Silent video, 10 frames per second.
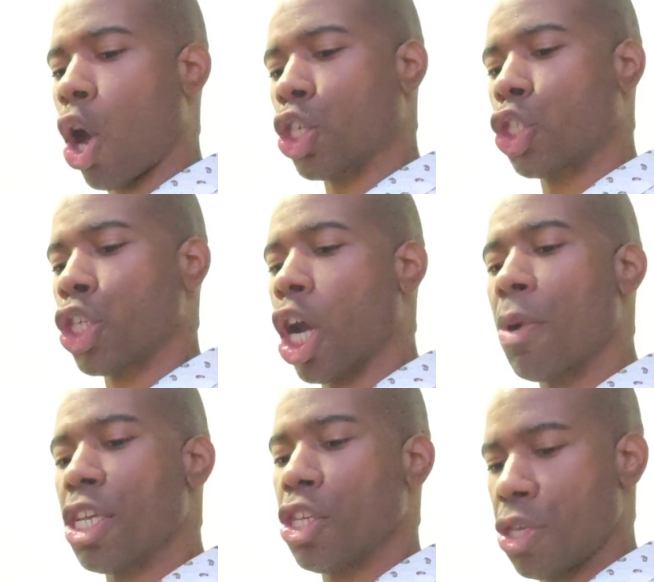are
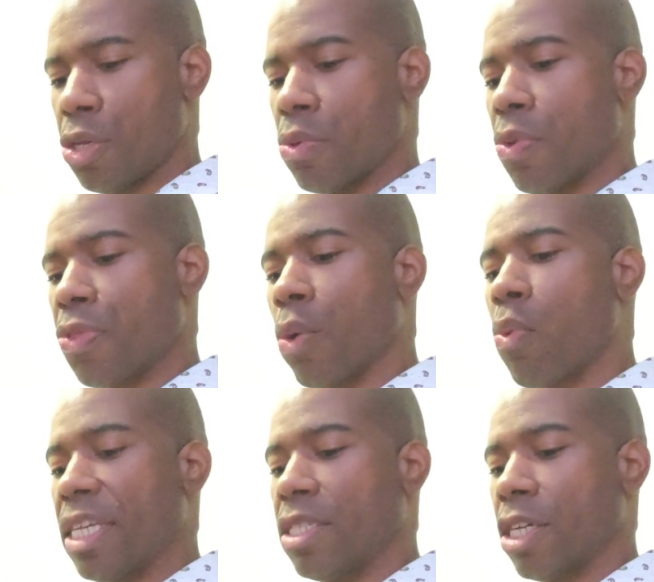showing you the
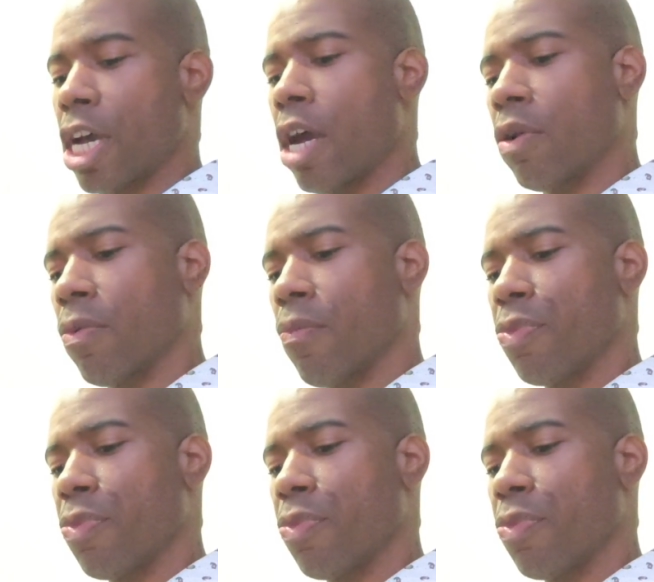way to go.